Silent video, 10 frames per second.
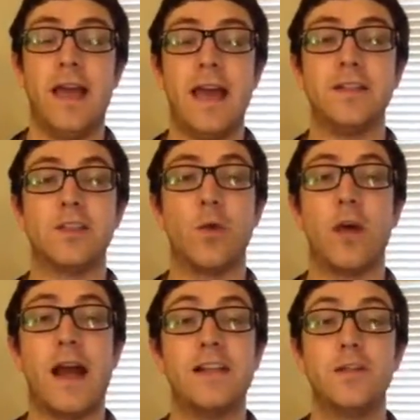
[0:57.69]
And so
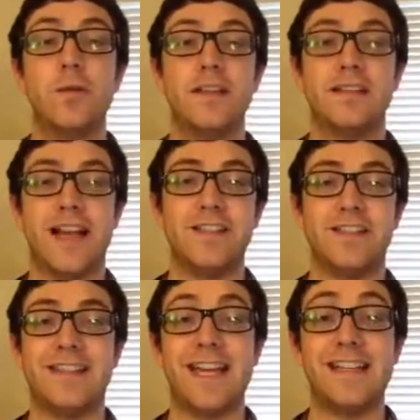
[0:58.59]
what I do is I
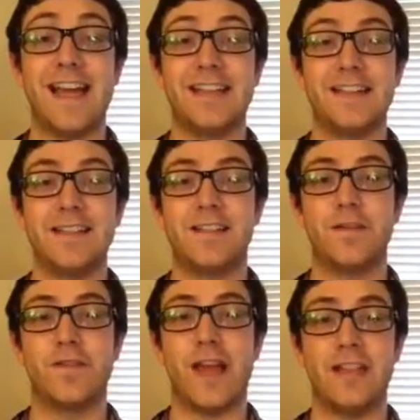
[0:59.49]
just take that list
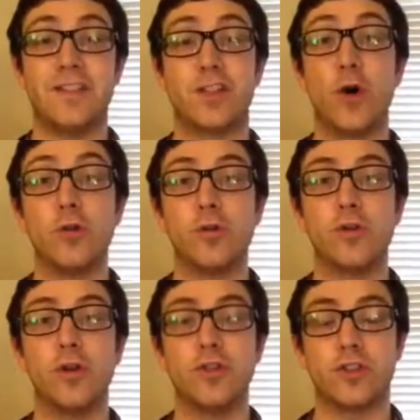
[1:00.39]
of, I just go through
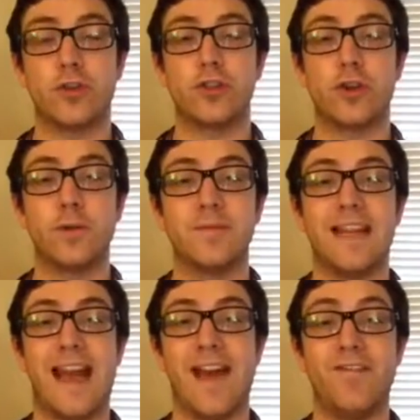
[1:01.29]
those search terms that
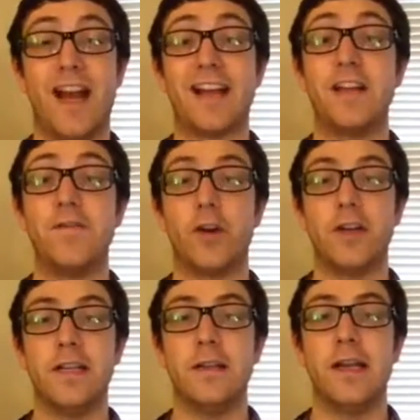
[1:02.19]
have not
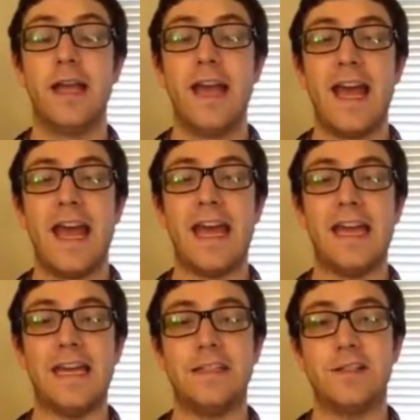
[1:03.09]
converted,
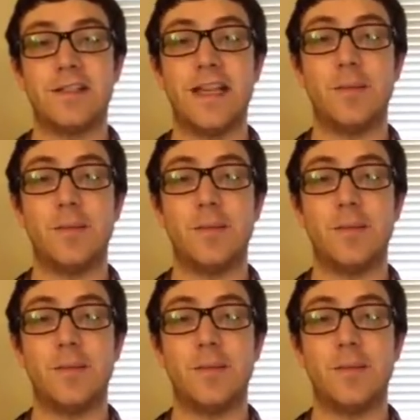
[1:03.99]
and I just say to